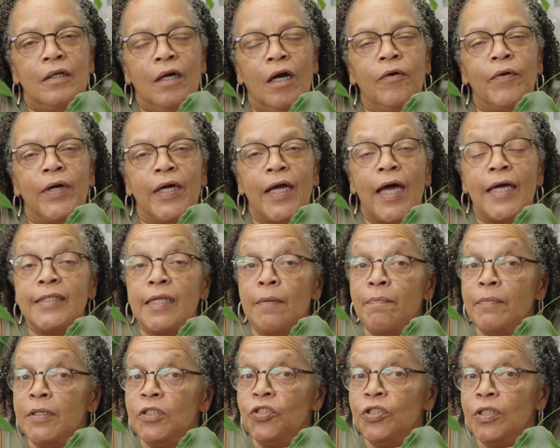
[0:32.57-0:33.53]
All right, as I
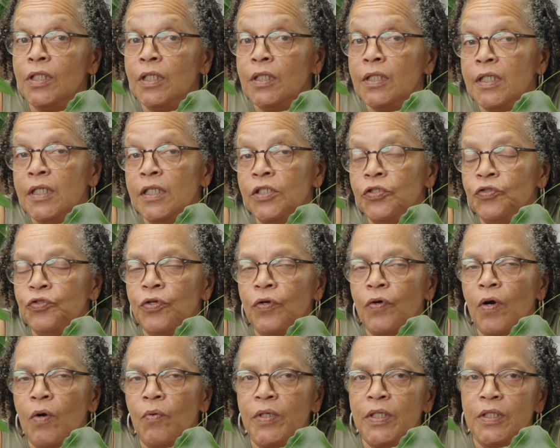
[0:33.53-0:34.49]
mentioned in the
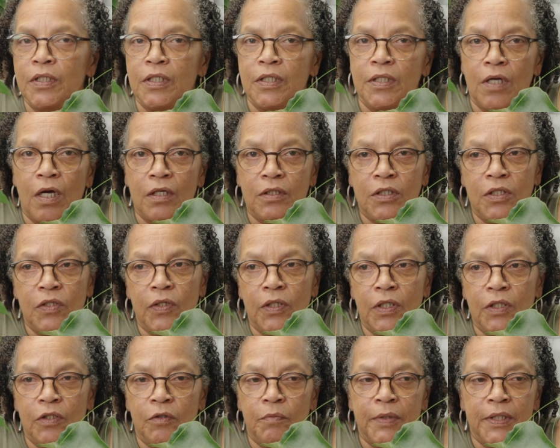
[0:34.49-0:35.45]
intro, I wanted to talk to you a
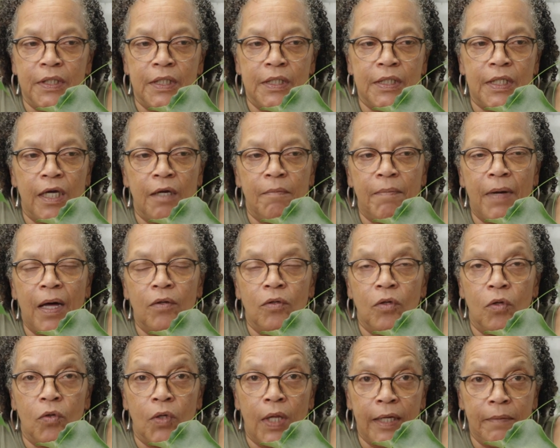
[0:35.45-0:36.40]
little bit today about
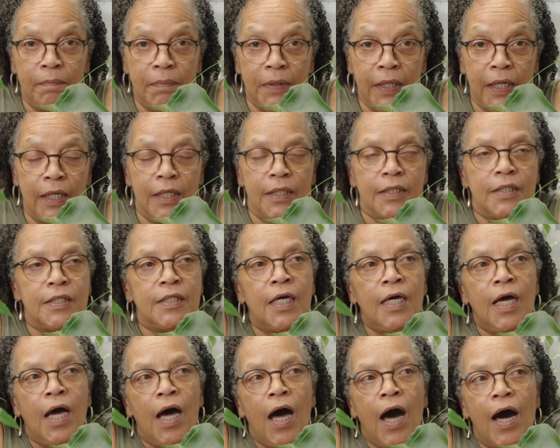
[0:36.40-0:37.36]
low light plants.
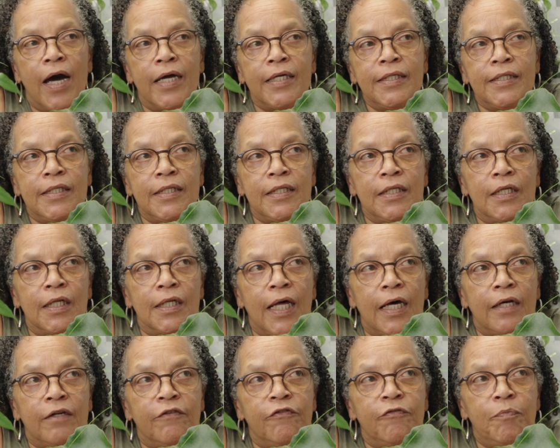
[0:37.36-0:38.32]
I see a
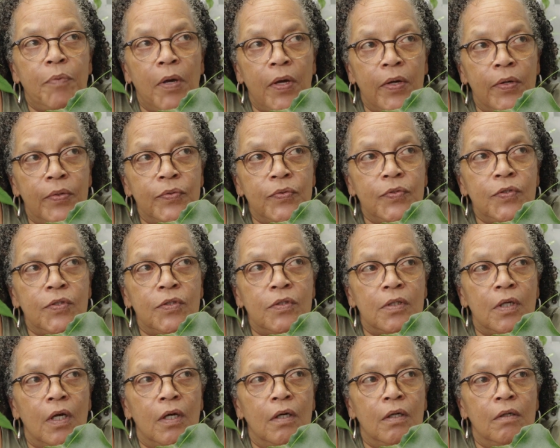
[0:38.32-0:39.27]
lot of
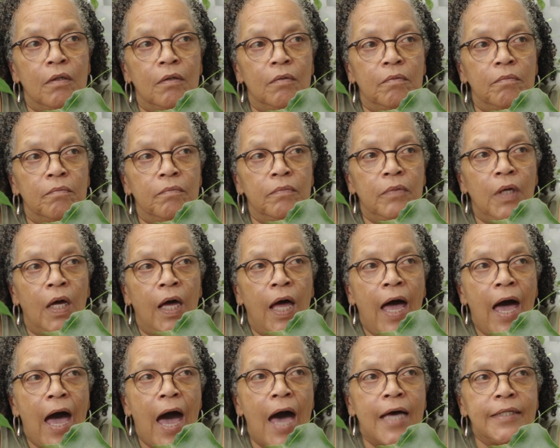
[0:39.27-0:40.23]
posts
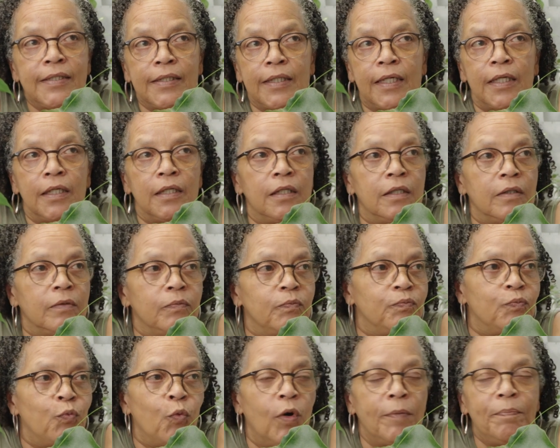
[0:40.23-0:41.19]

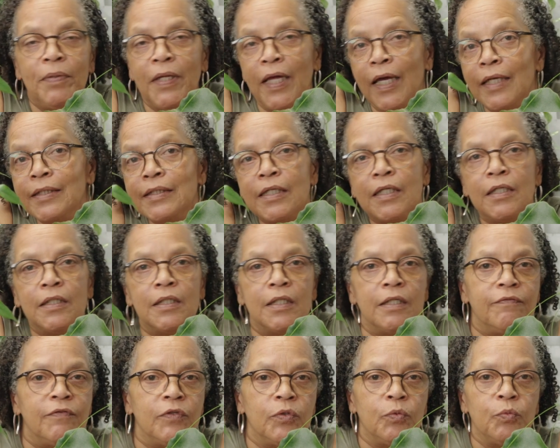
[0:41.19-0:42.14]
asking what plants can
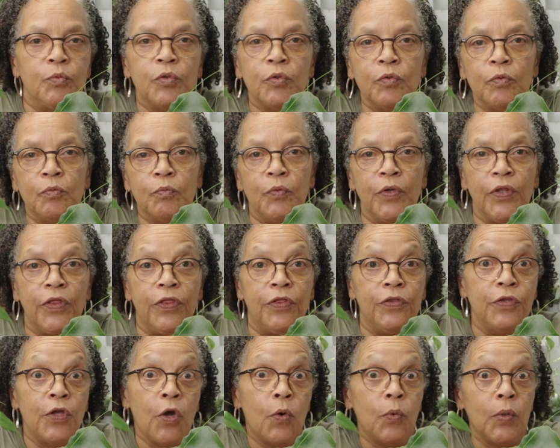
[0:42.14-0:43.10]
live in a room with
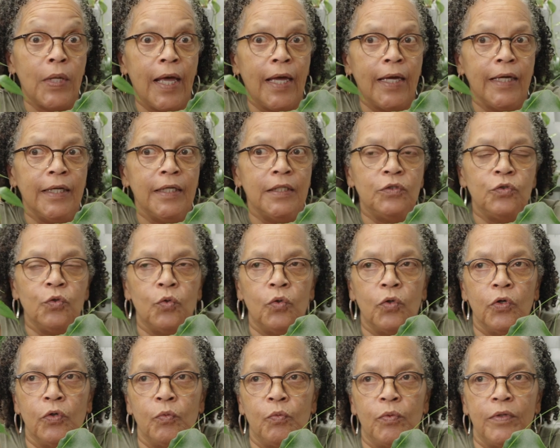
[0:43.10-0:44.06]
no light
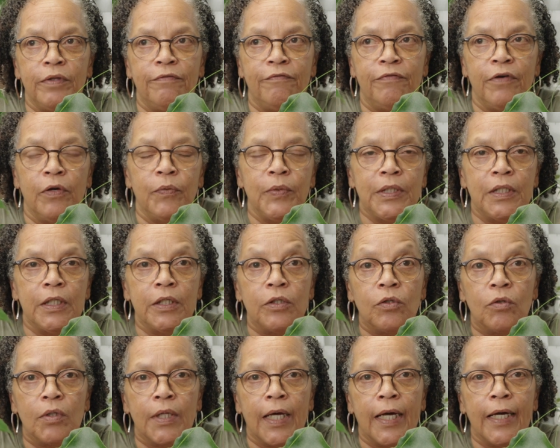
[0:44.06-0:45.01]
or with very
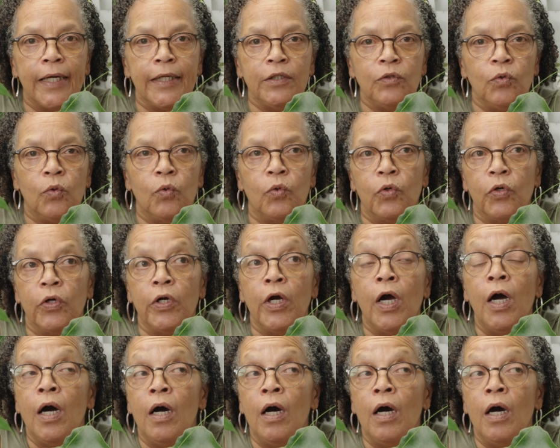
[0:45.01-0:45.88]
little light, or